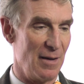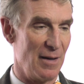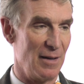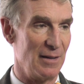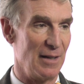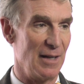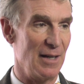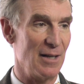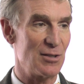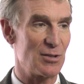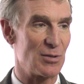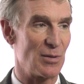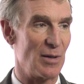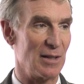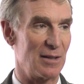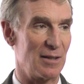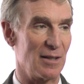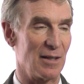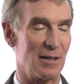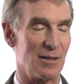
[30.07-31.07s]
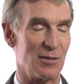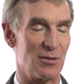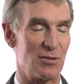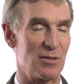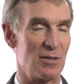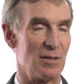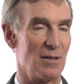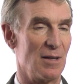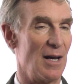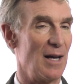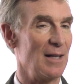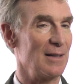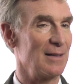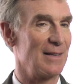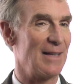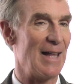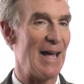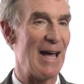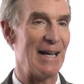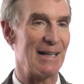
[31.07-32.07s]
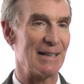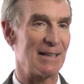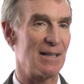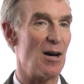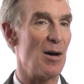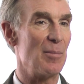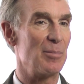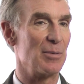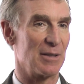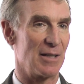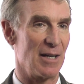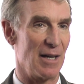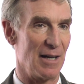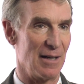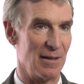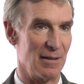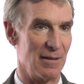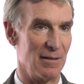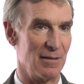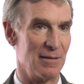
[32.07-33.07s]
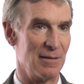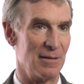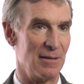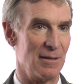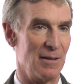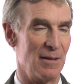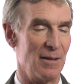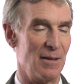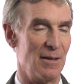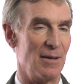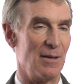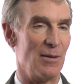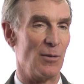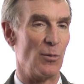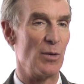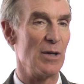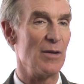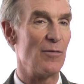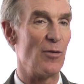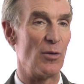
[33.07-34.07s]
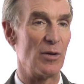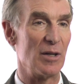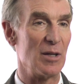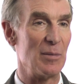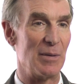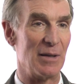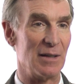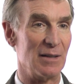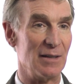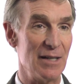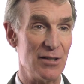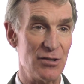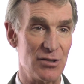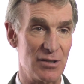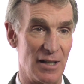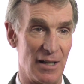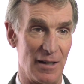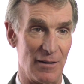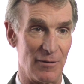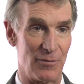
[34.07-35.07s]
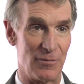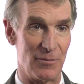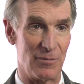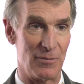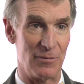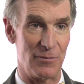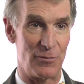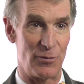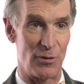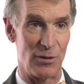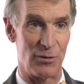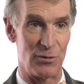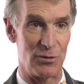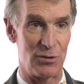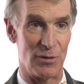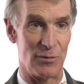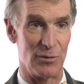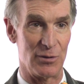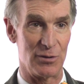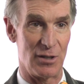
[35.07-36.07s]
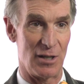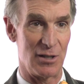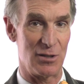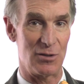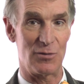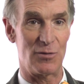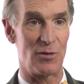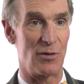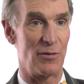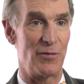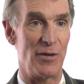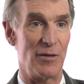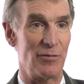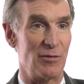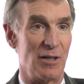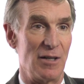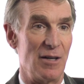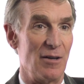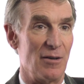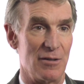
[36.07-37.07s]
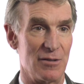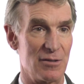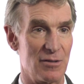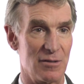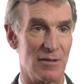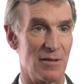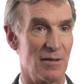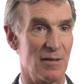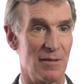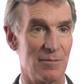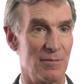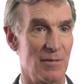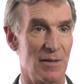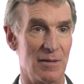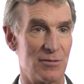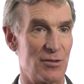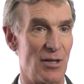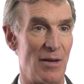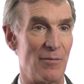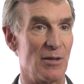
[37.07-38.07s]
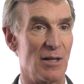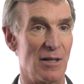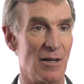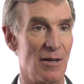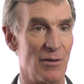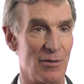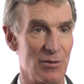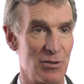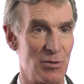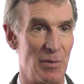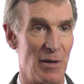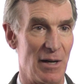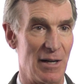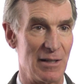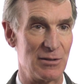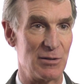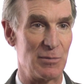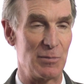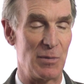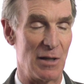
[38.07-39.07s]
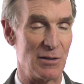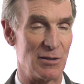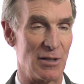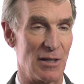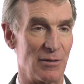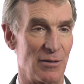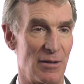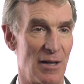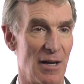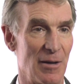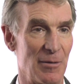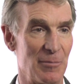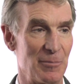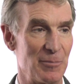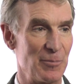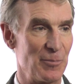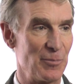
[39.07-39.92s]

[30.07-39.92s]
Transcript: And the answer, I think, is not that complicated. We've only been listening for other civilizations for 50 years, 70 years, depends how you count.